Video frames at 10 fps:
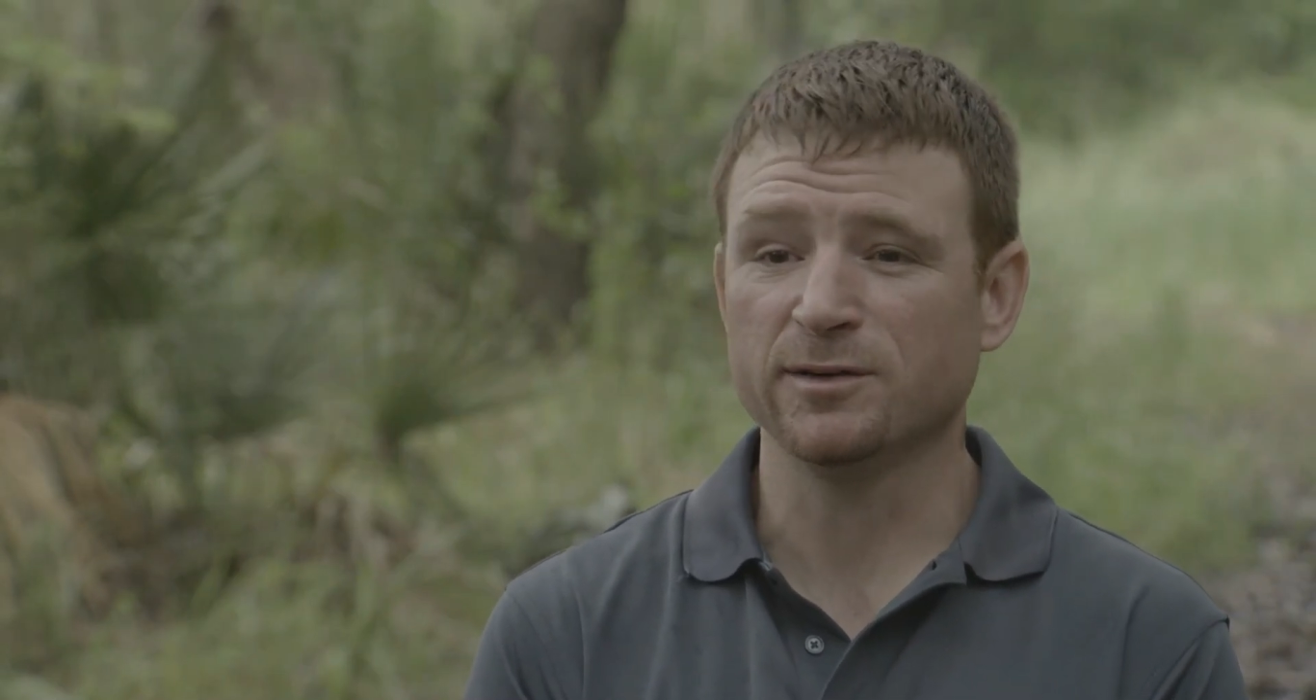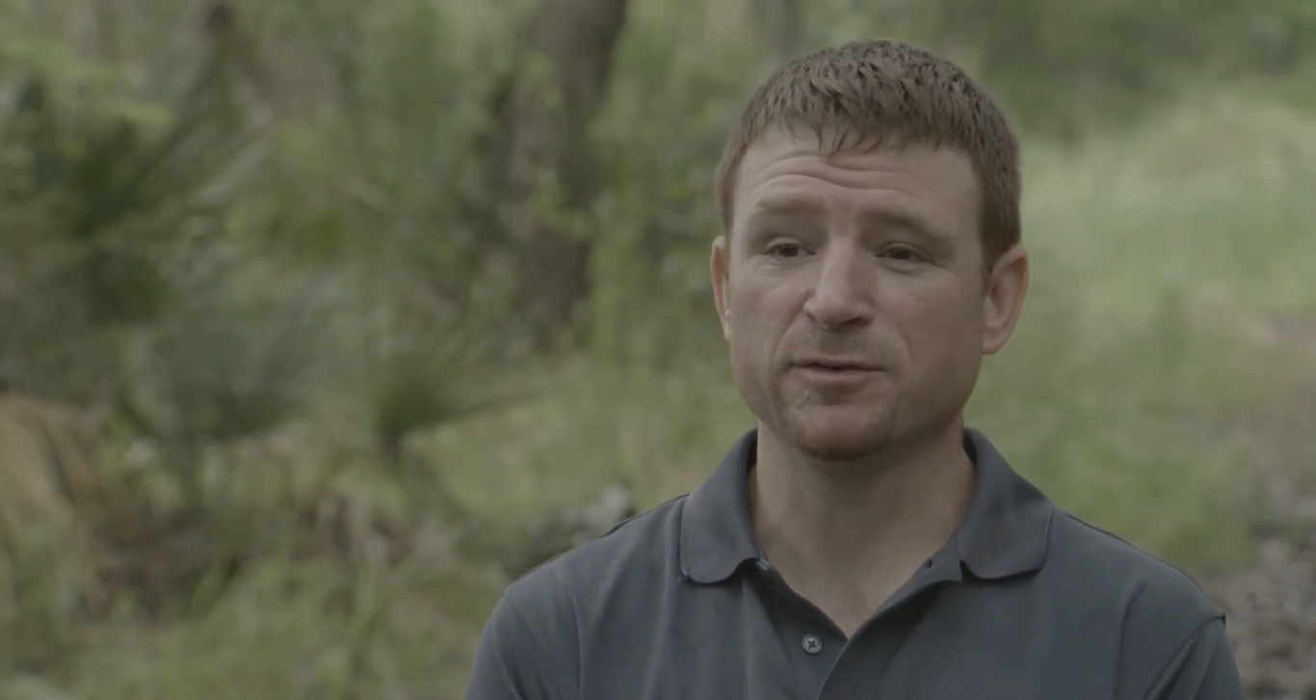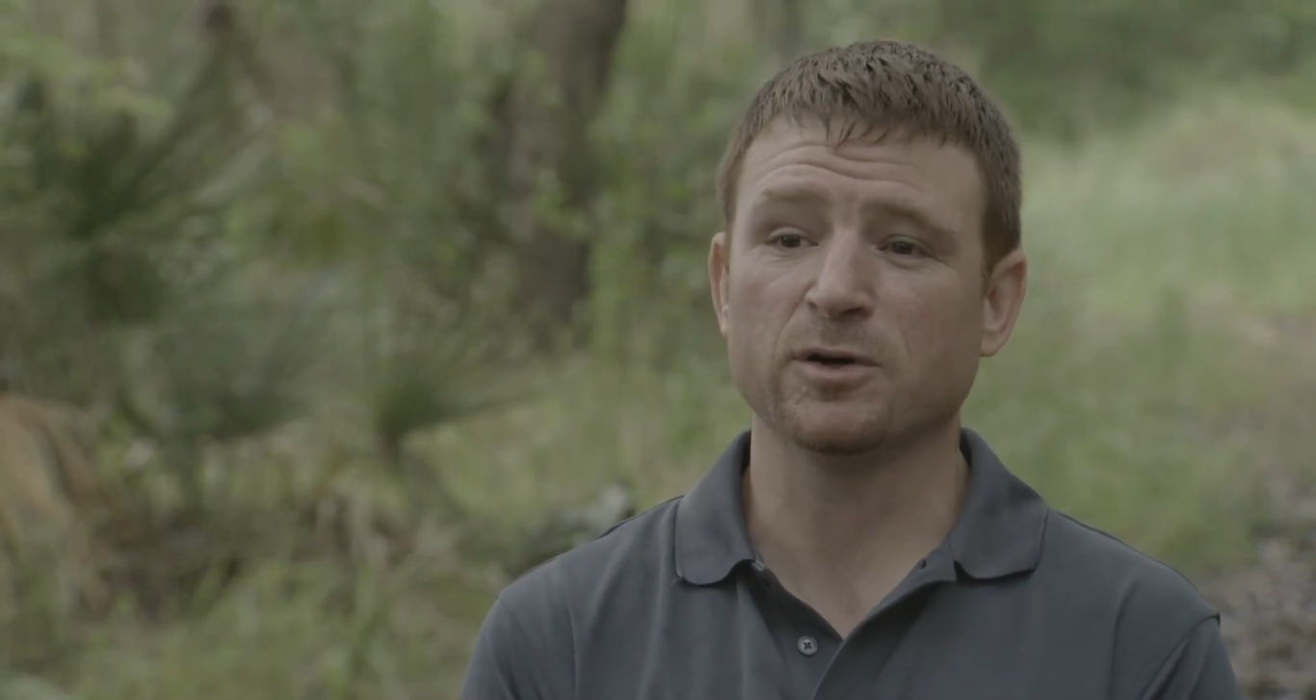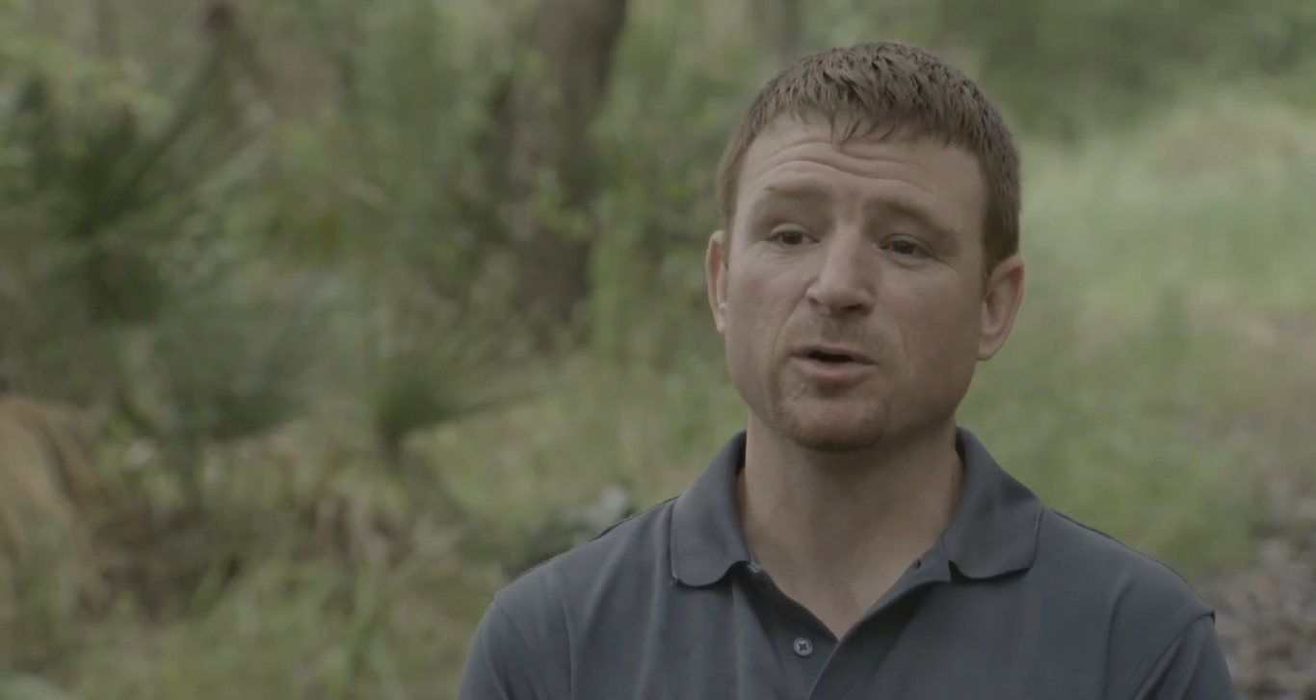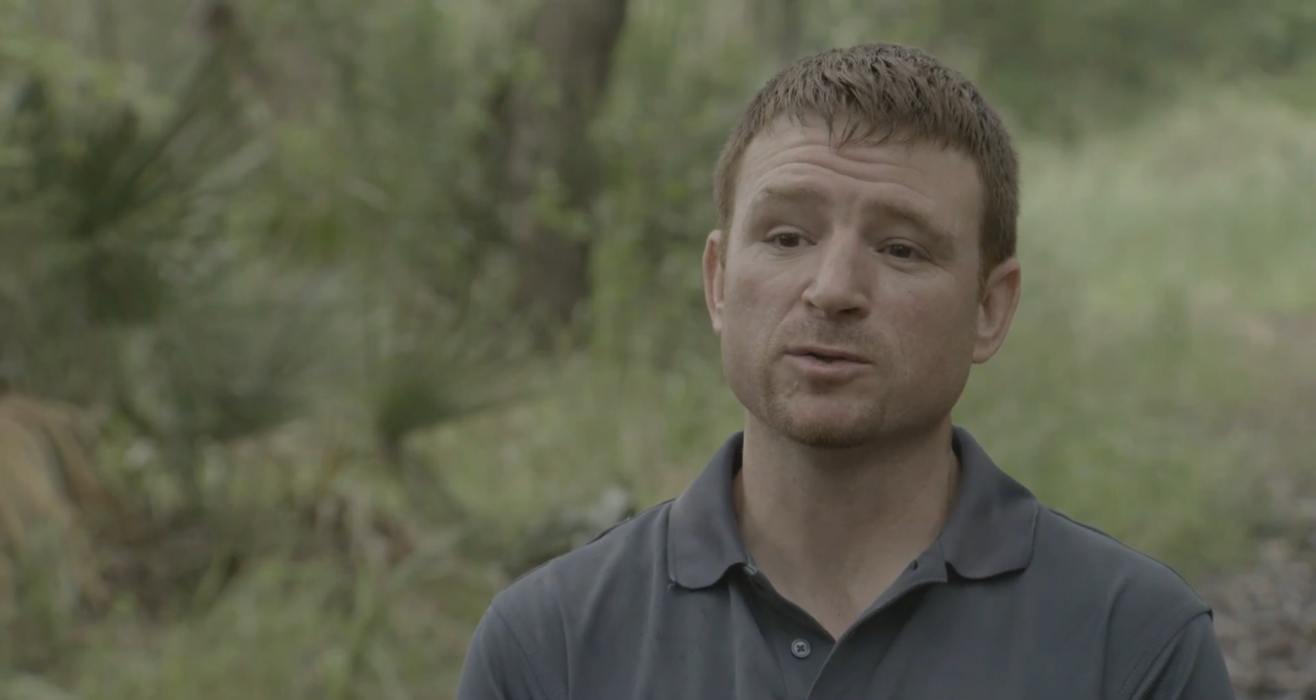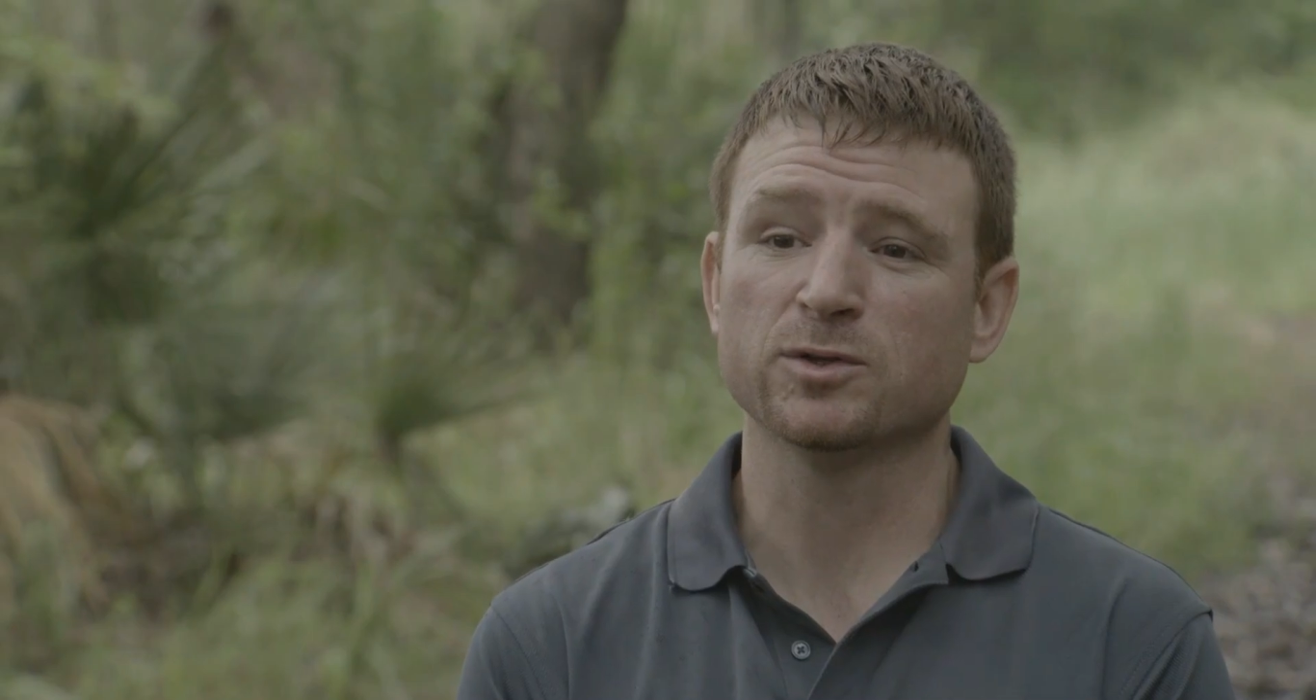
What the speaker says: difficult.